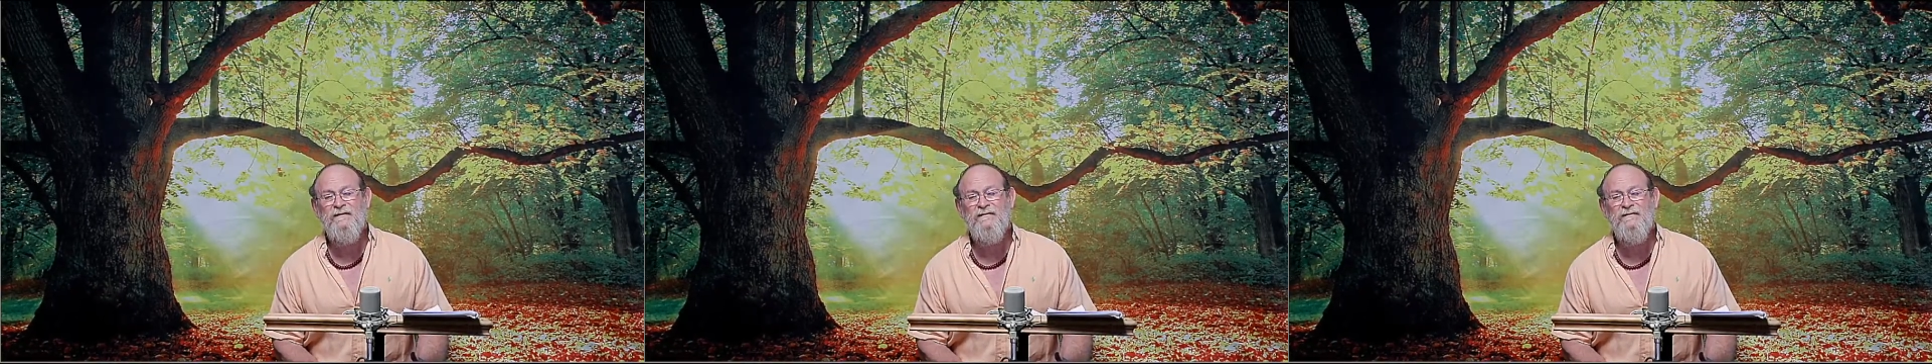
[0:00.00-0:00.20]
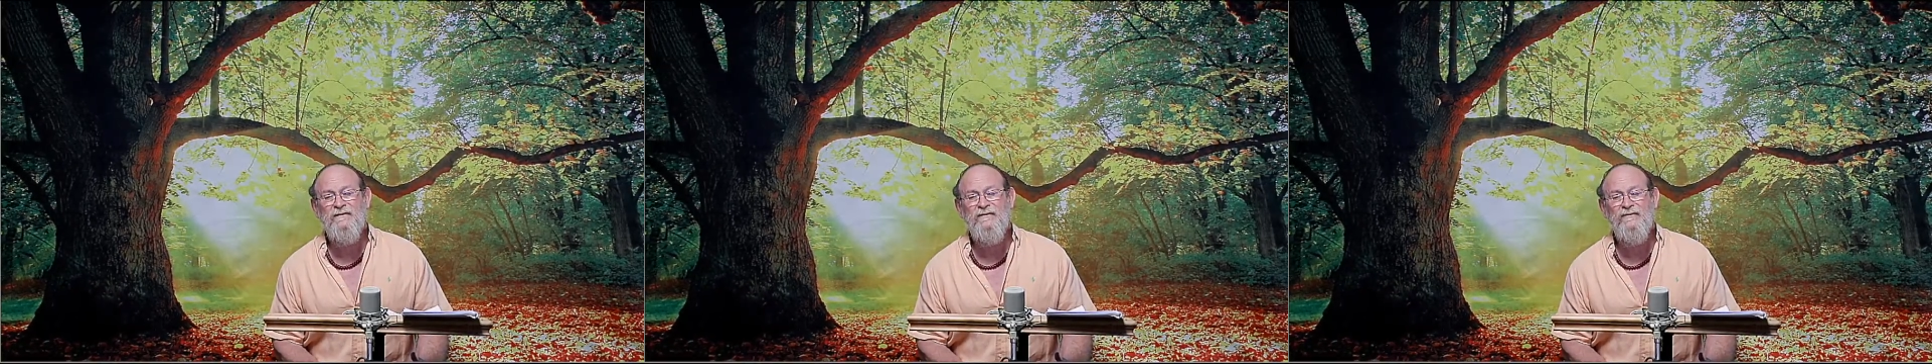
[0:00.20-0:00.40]

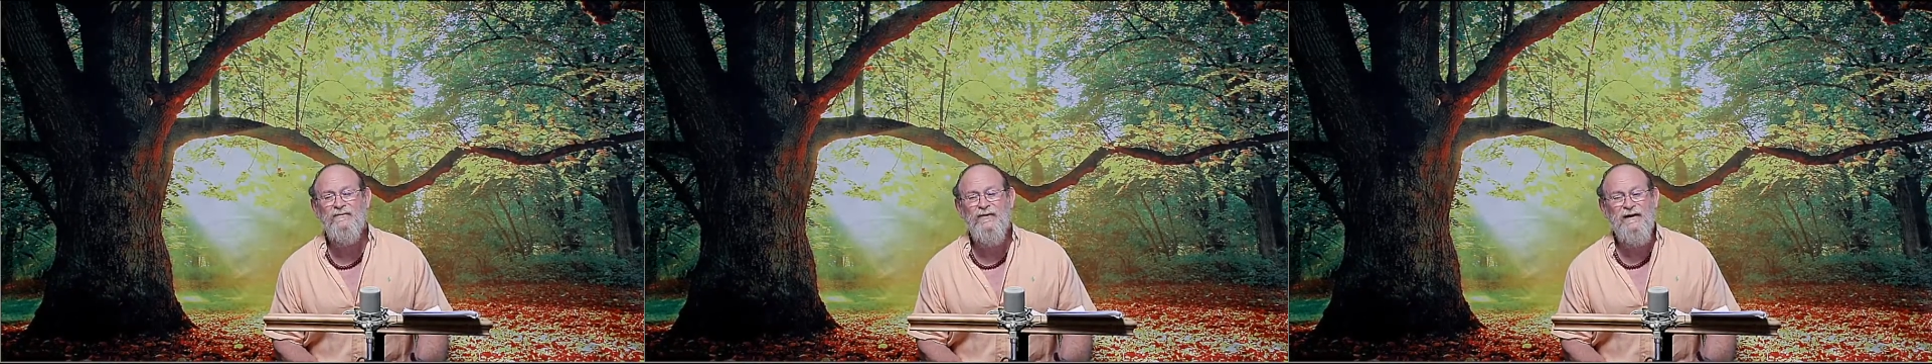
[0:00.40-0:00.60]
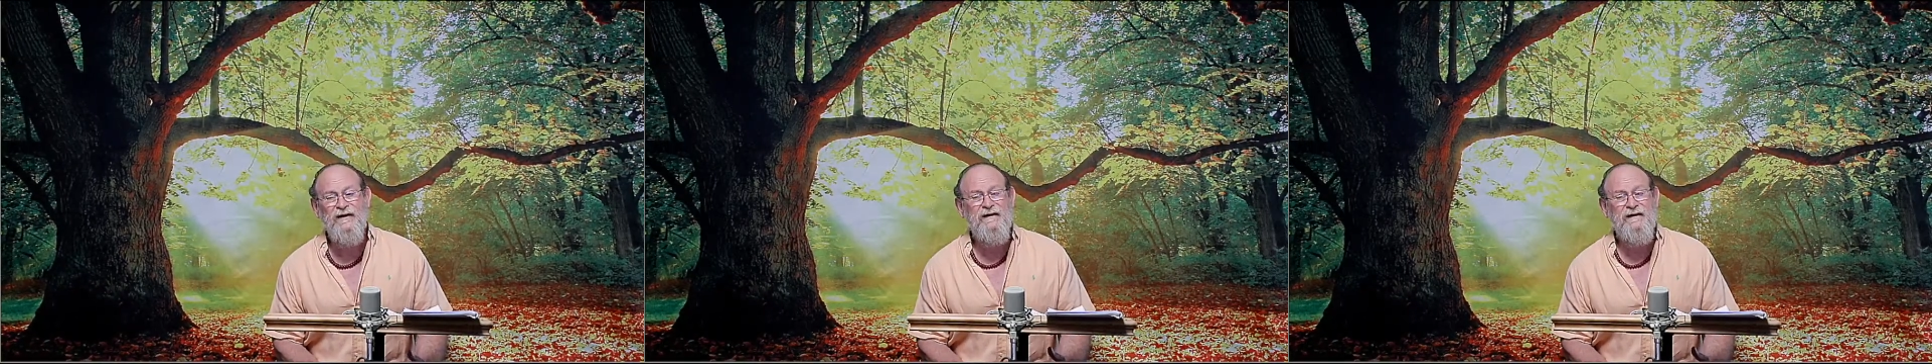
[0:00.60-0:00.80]

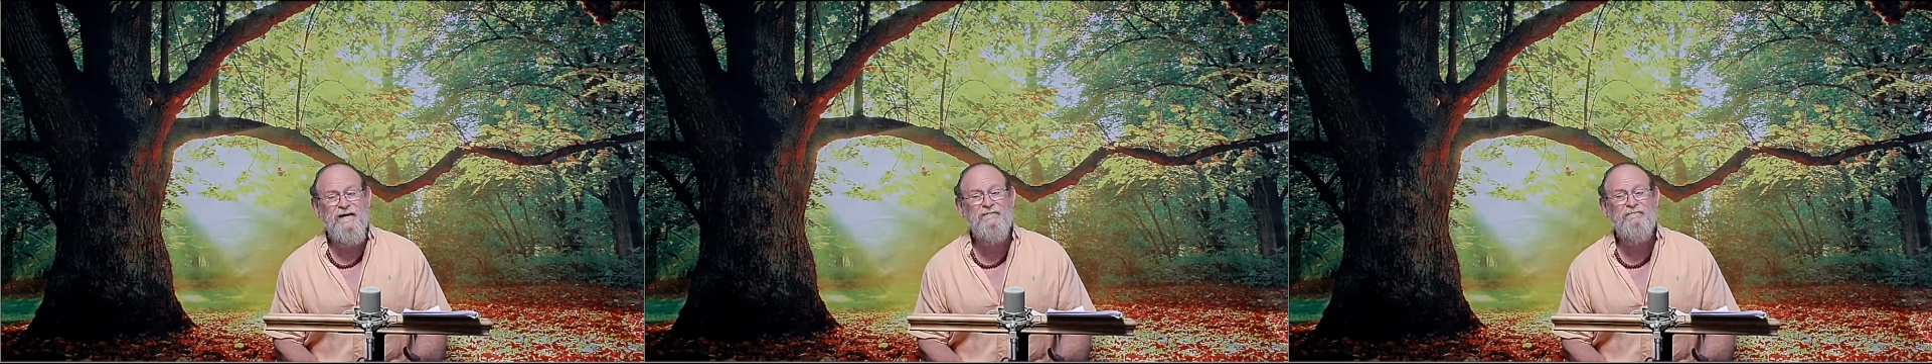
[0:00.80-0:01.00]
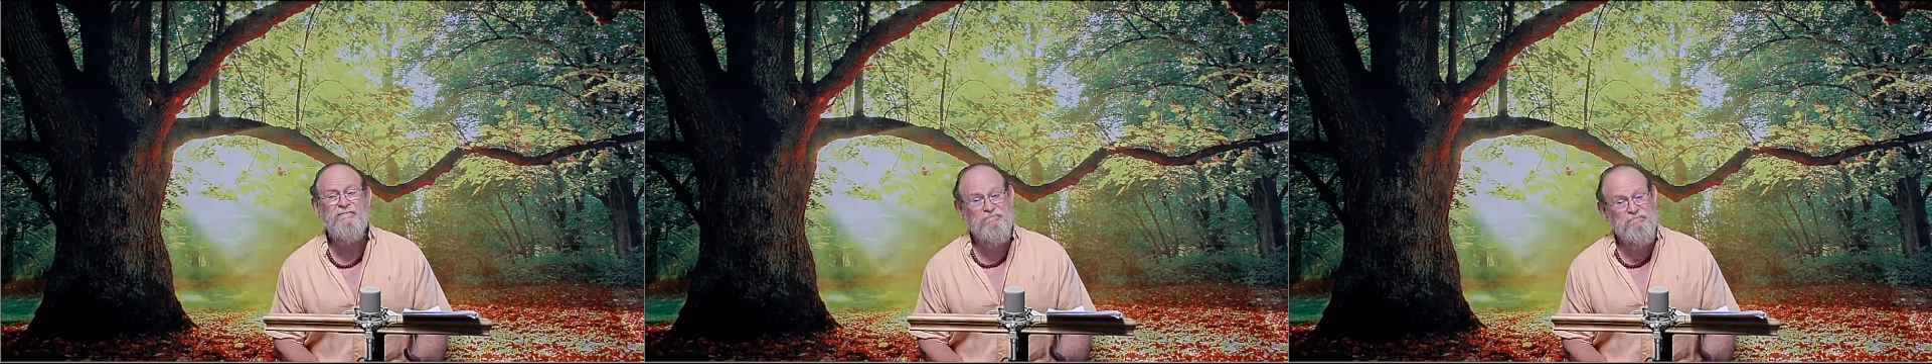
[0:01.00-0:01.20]
really.
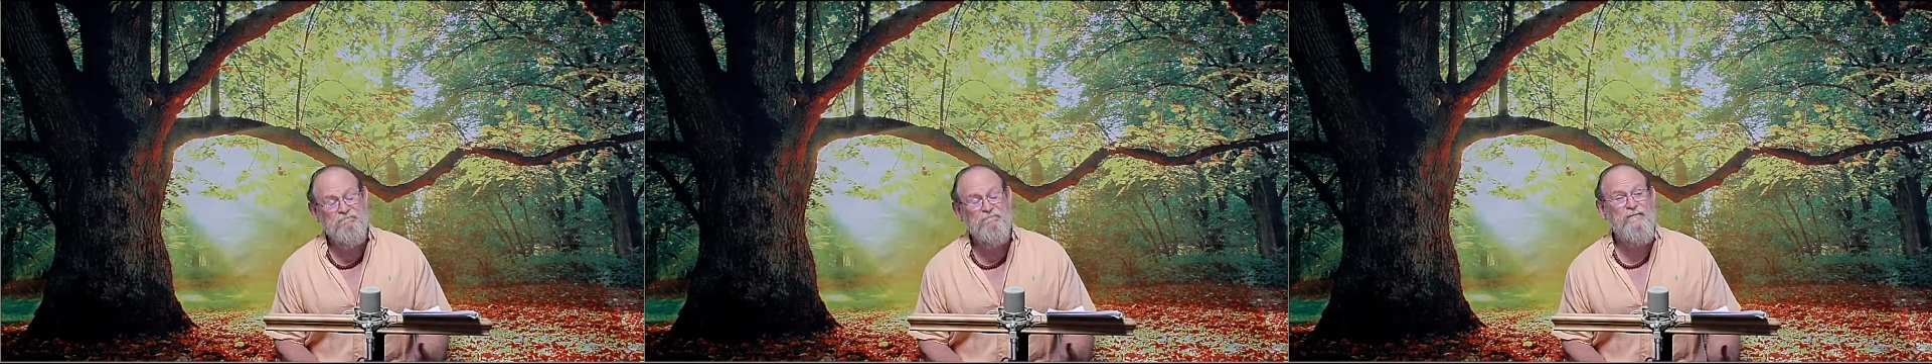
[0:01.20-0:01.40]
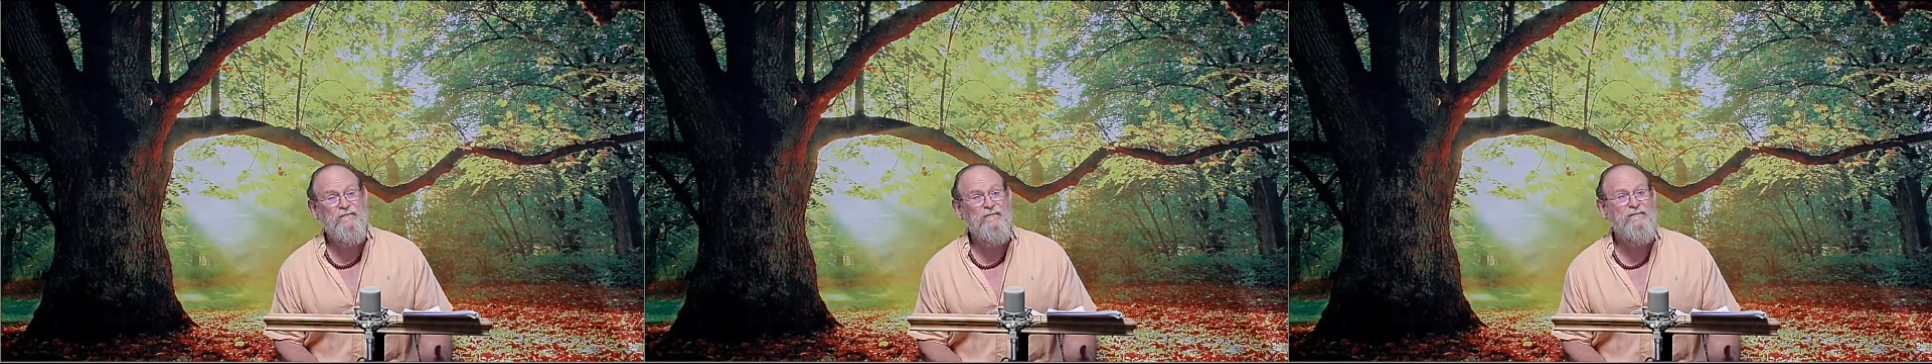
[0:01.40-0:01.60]

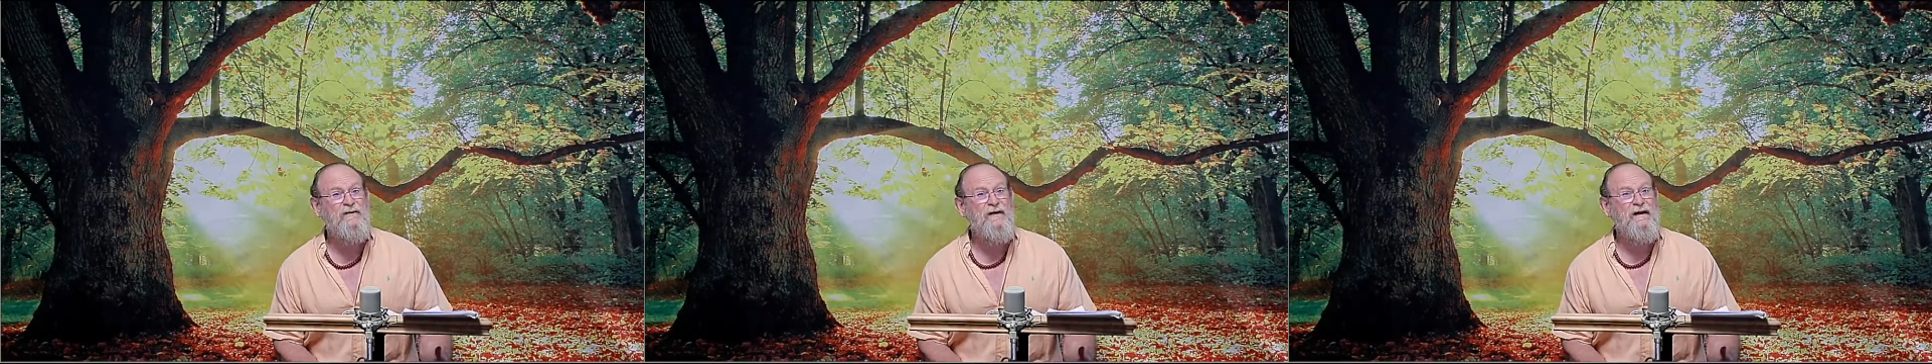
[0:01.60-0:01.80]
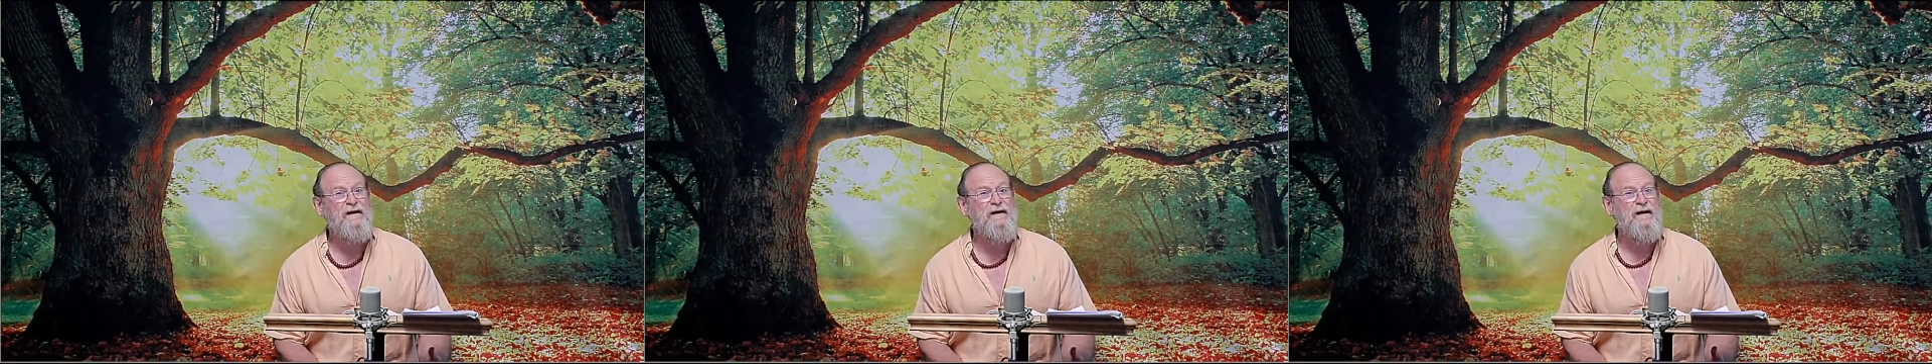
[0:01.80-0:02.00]

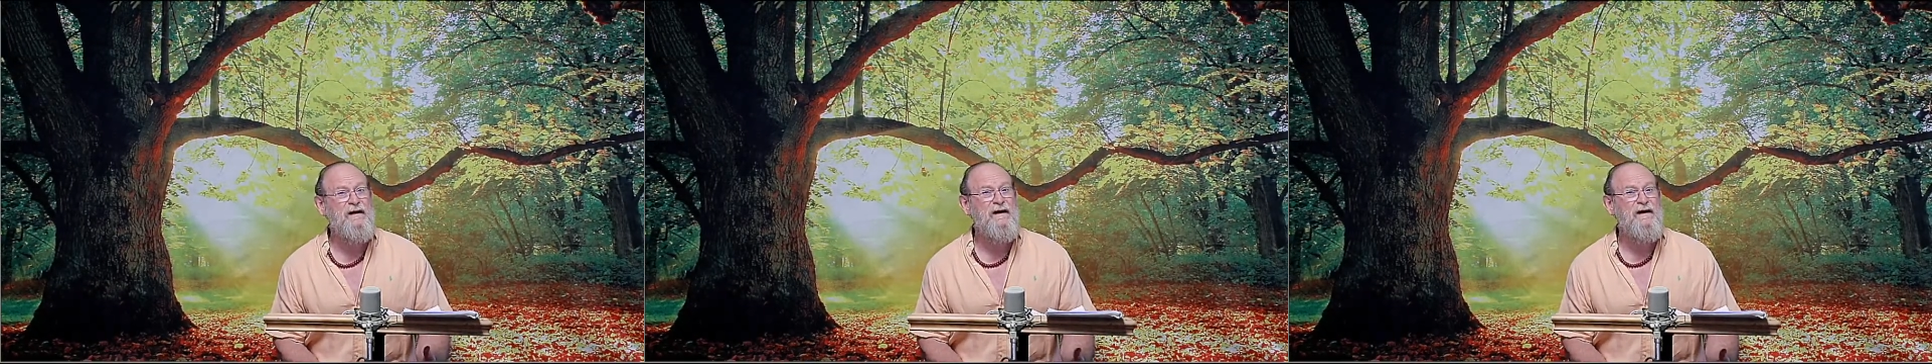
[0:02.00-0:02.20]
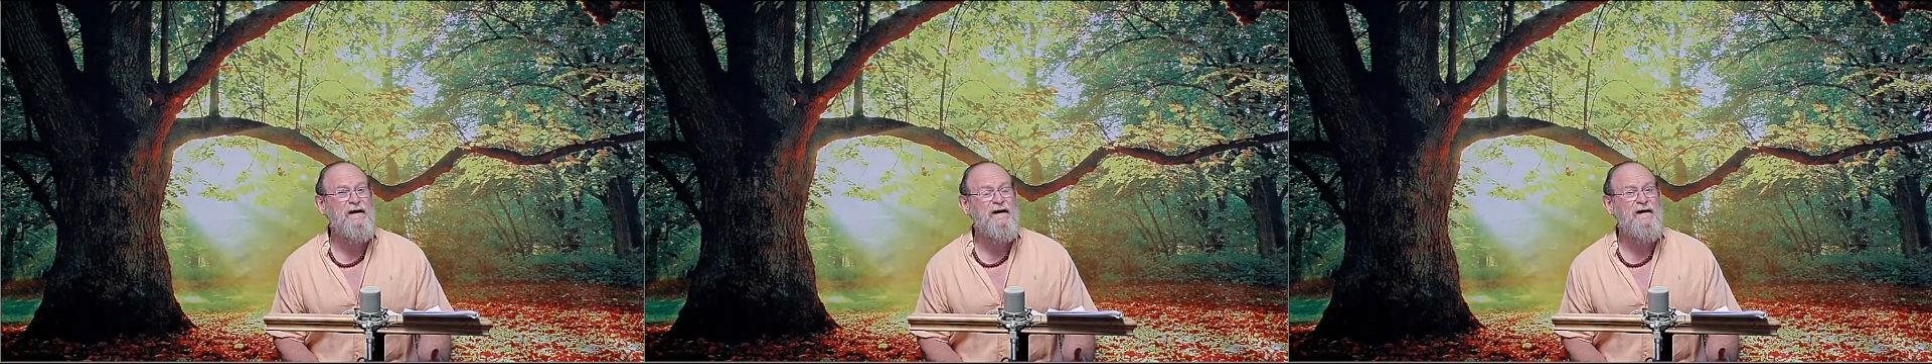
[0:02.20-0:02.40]

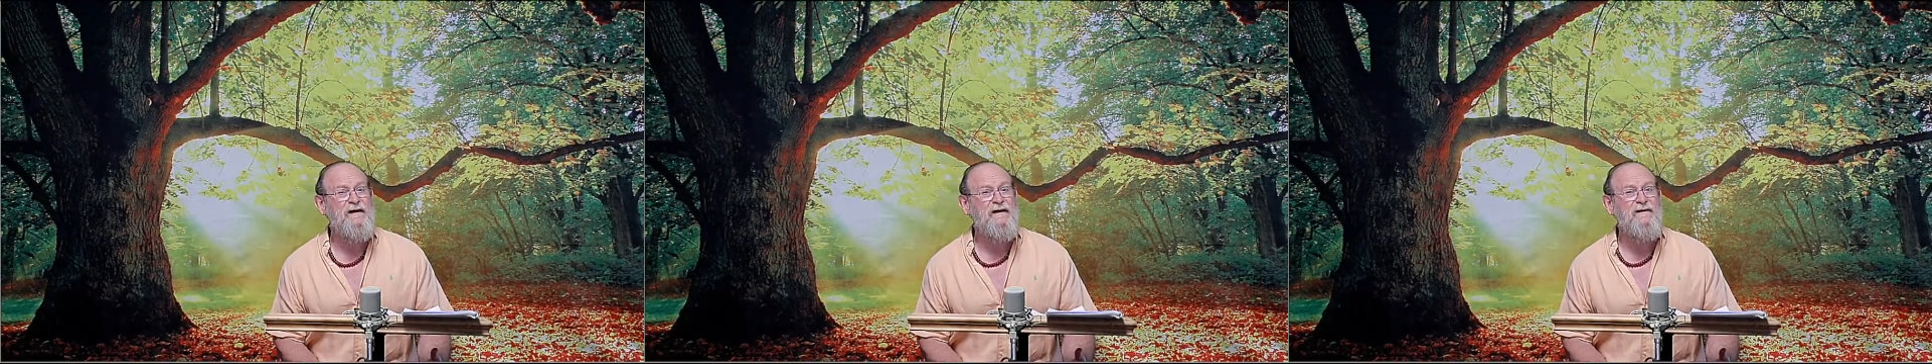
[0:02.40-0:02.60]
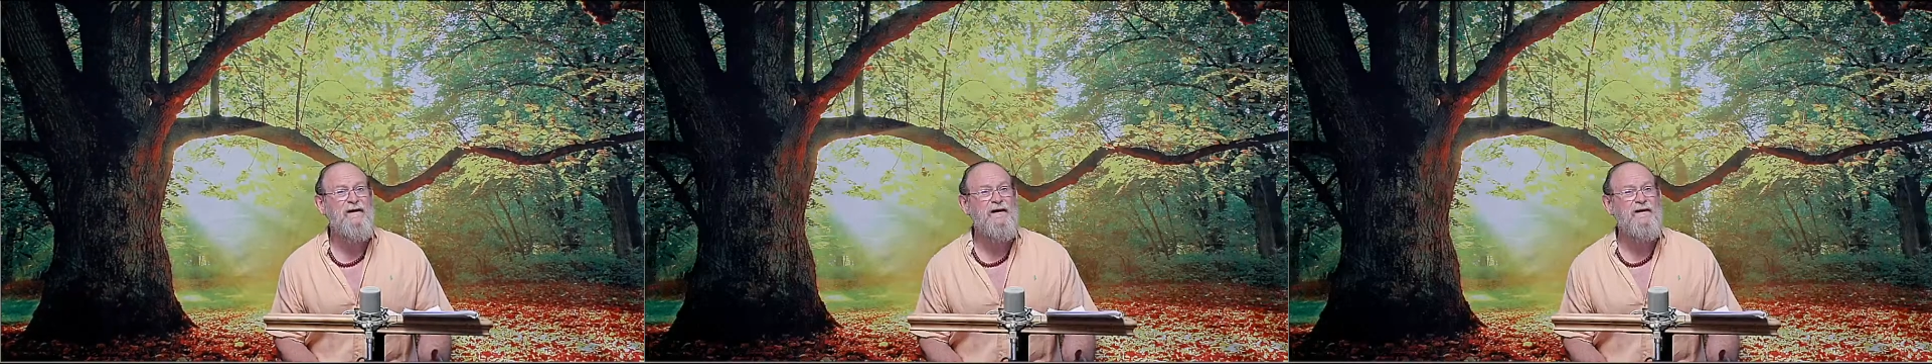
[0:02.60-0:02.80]

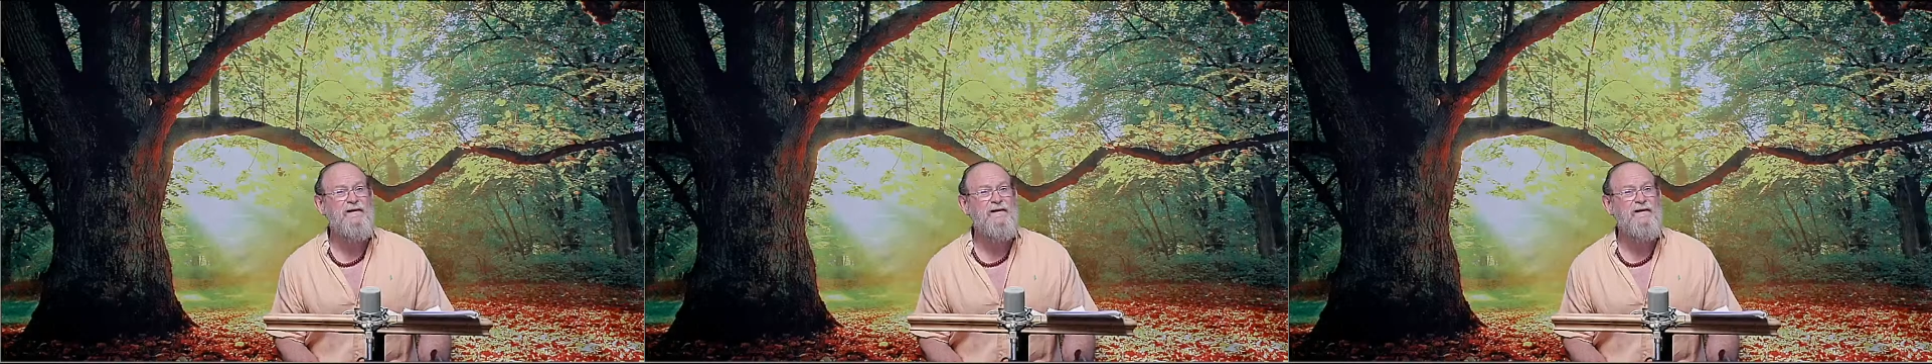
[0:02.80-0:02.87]
It'll